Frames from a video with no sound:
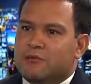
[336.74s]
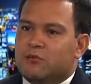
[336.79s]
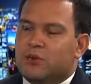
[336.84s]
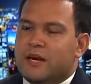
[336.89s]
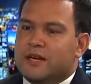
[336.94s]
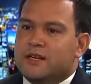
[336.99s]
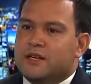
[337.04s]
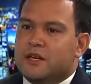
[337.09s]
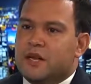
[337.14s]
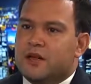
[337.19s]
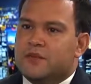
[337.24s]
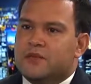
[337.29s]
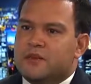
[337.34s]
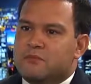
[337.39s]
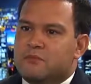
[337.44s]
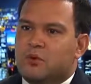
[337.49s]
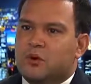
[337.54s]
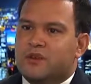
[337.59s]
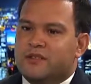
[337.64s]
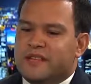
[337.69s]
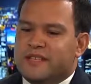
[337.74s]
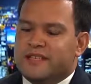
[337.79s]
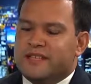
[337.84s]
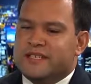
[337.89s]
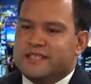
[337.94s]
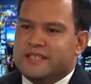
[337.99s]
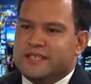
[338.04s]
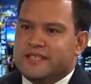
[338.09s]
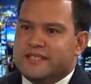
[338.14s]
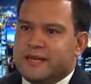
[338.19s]
that want nothing more than
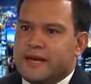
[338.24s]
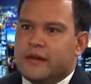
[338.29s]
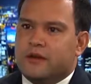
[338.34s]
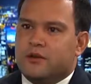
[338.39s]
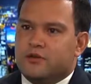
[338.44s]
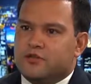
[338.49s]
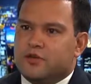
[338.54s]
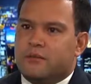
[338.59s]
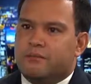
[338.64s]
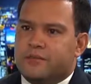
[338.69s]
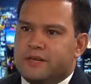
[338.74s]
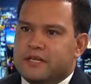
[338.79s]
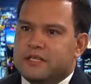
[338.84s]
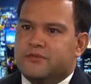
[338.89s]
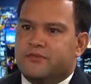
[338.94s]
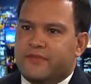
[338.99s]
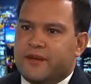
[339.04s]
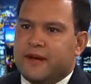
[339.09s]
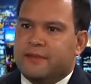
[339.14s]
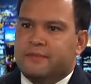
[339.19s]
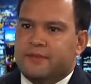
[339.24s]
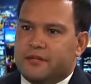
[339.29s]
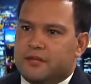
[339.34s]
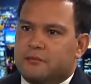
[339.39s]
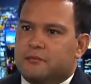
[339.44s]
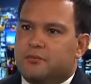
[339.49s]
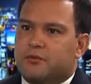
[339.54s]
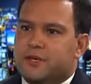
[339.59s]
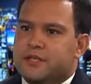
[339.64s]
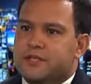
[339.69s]
to see Donald Trump and his family
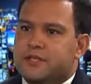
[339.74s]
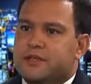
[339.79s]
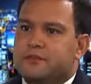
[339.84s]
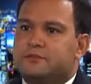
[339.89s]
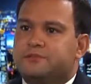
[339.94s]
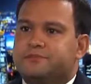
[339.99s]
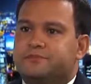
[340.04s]
in prison.